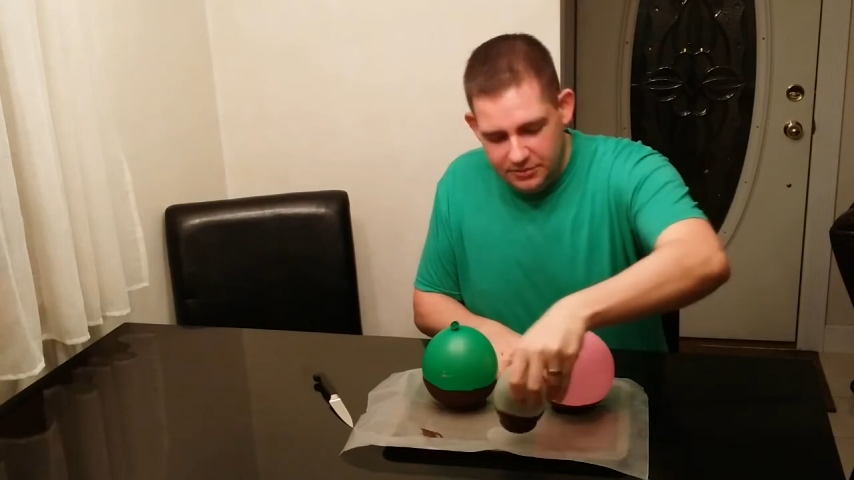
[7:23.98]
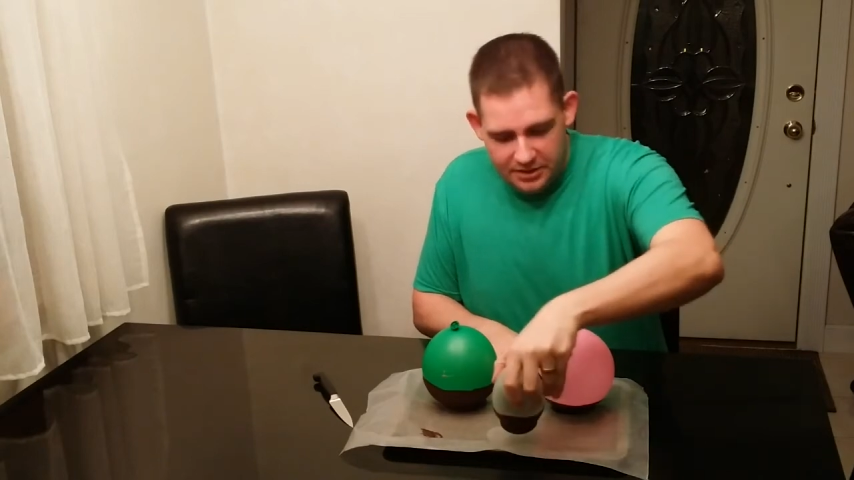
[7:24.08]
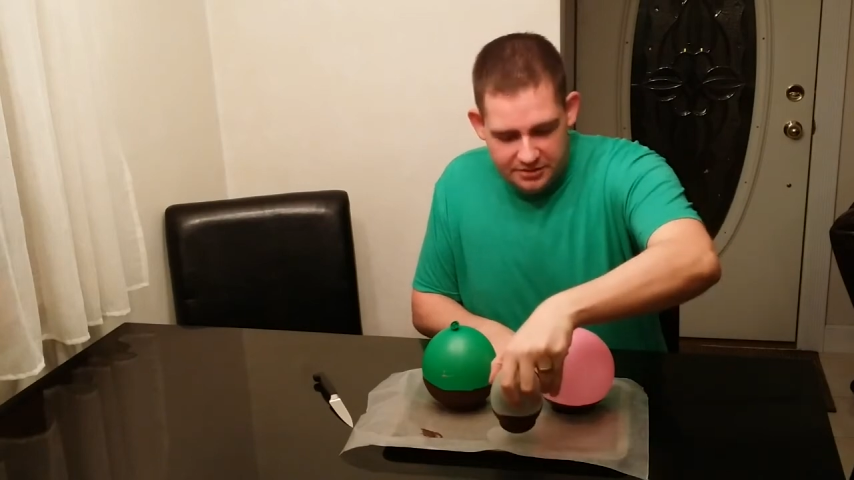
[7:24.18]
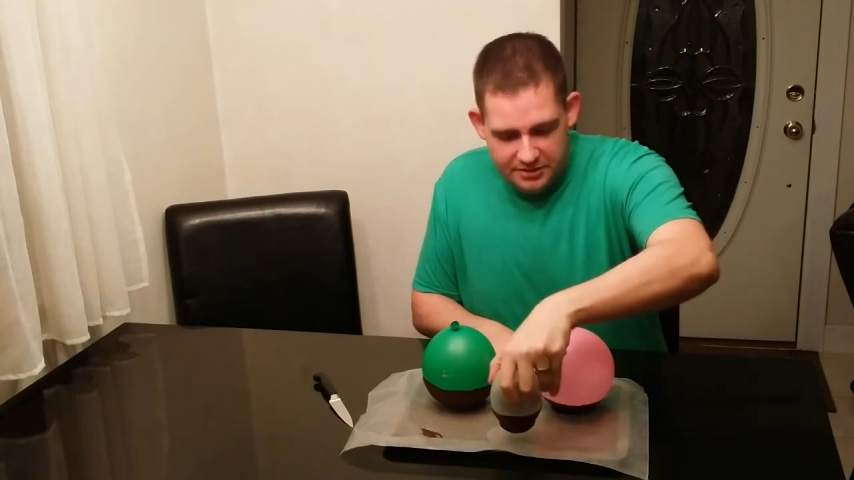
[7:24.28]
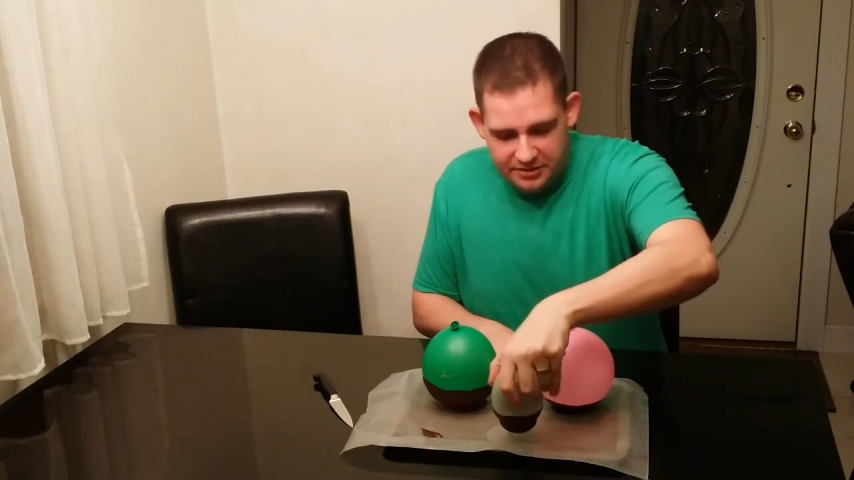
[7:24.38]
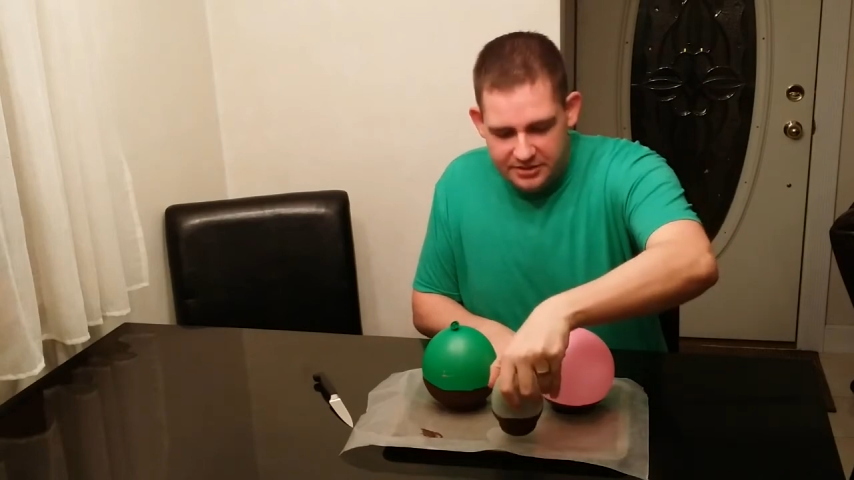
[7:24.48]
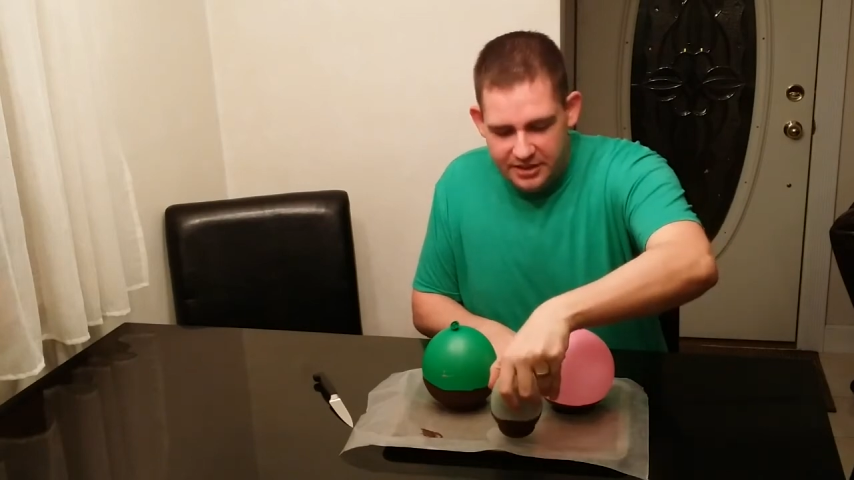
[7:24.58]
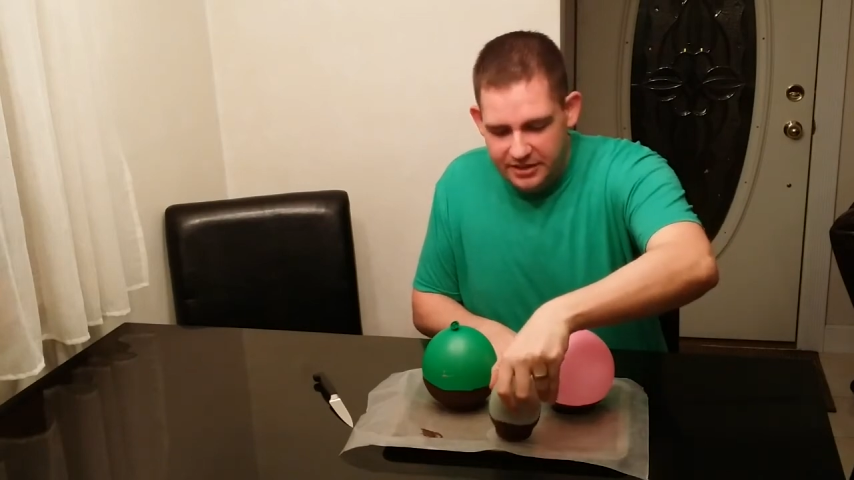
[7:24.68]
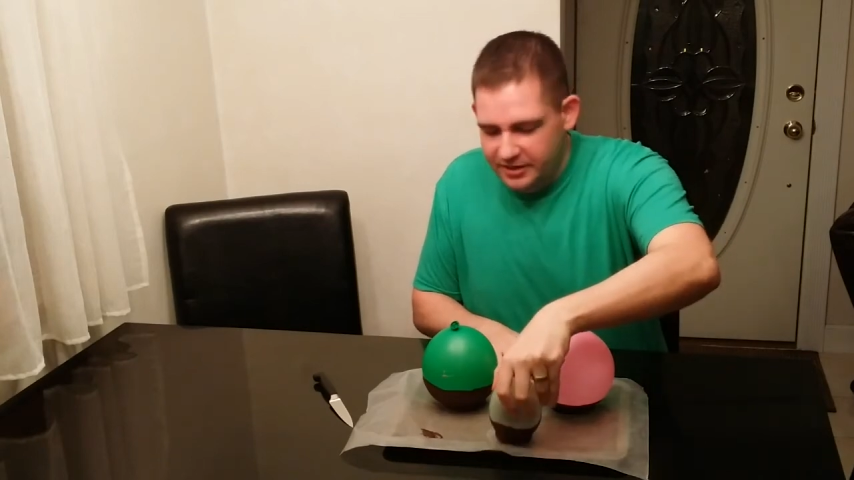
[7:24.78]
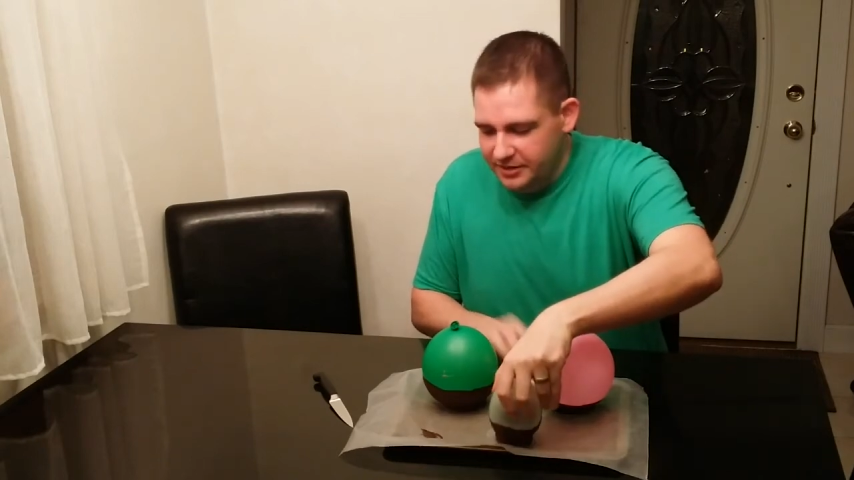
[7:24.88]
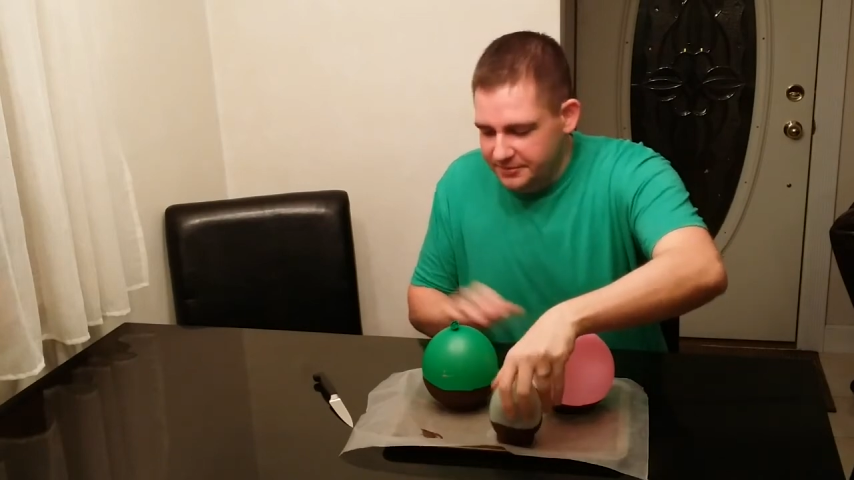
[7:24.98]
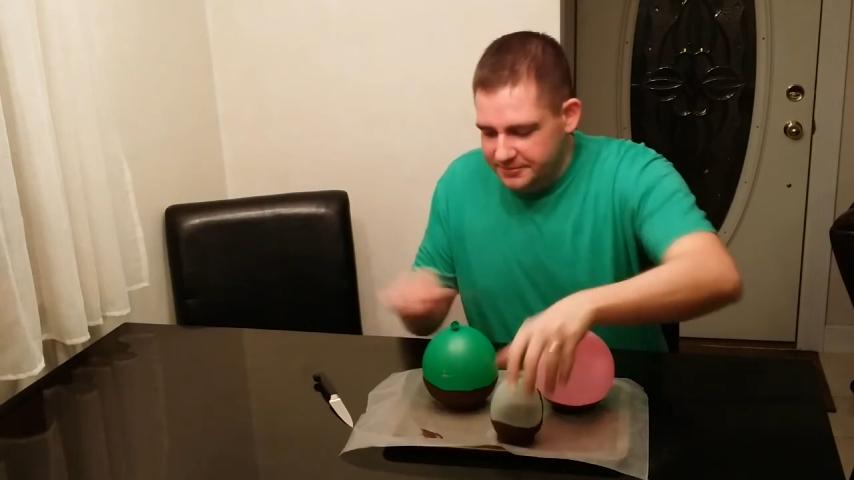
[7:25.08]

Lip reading: It looks kind of neat.